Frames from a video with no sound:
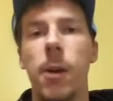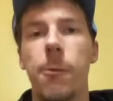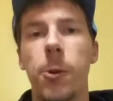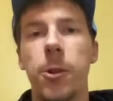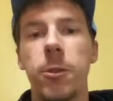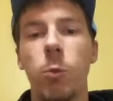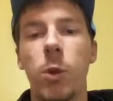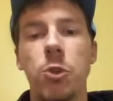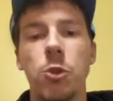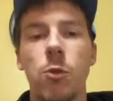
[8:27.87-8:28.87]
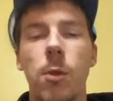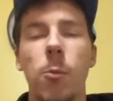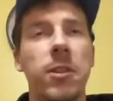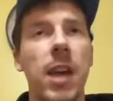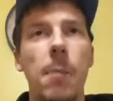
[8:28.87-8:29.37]
for this winter storm,
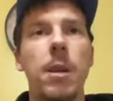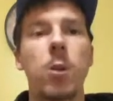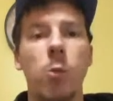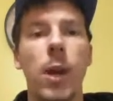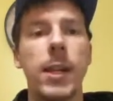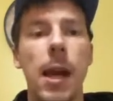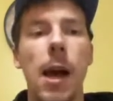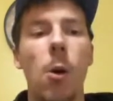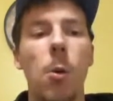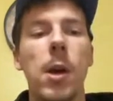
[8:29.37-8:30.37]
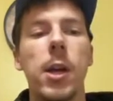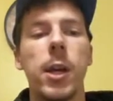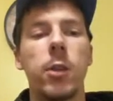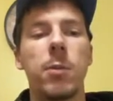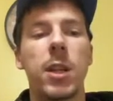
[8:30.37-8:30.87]
what's happening right now,
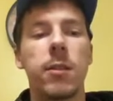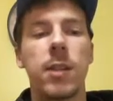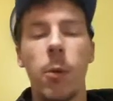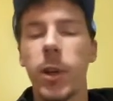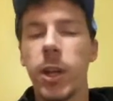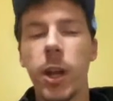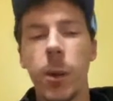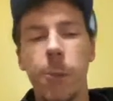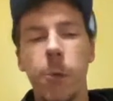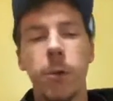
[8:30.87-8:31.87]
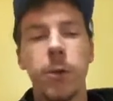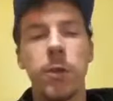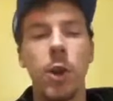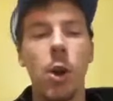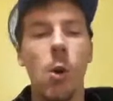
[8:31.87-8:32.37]
is because, yeah, we could get a foot of
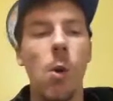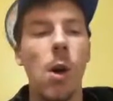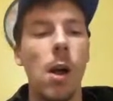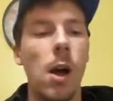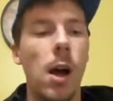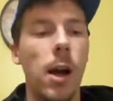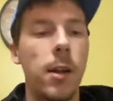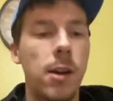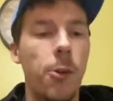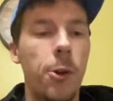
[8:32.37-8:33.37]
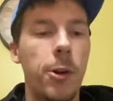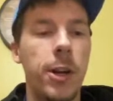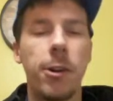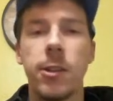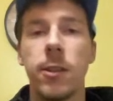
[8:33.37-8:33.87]
snow down there in
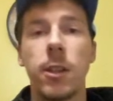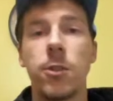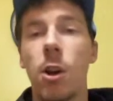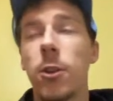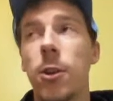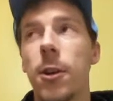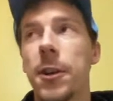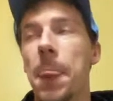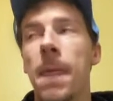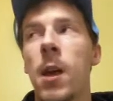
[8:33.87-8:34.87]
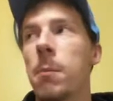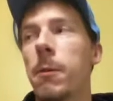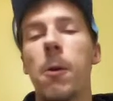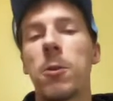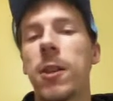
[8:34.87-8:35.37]
areas like Dunkirk. But
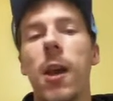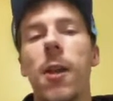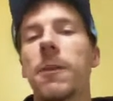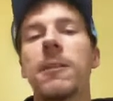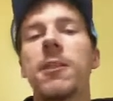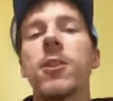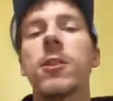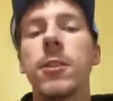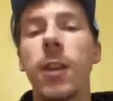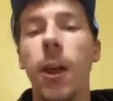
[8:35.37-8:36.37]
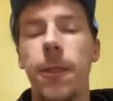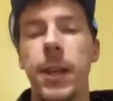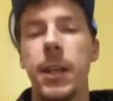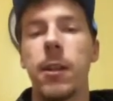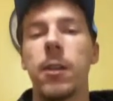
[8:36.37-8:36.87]
folks, that's
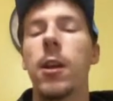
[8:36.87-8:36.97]
nothing